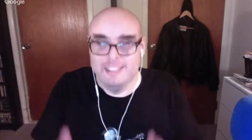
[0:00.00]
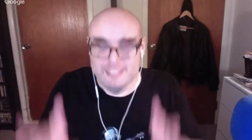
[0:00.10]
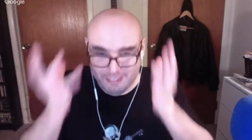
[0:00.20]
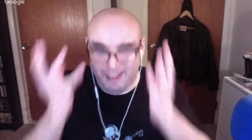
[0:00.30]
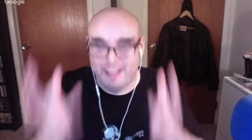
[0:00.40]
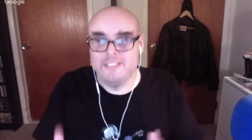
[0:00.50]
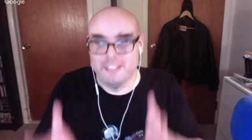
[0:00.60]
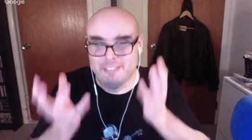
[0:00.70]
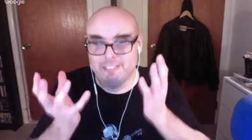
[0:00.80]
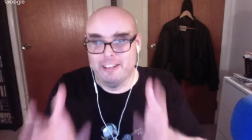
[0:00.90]

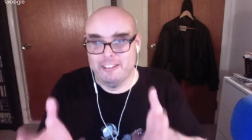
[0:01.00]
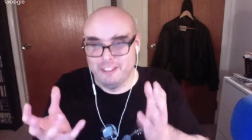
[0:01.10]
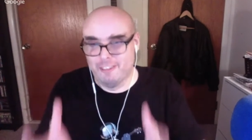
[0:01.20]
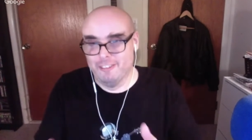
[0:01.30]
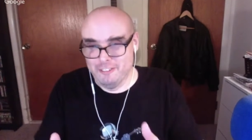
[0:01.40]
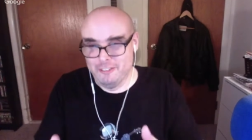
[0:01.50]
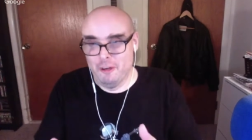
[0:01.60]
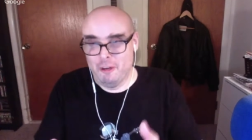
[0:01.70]
classic Ray Charles song,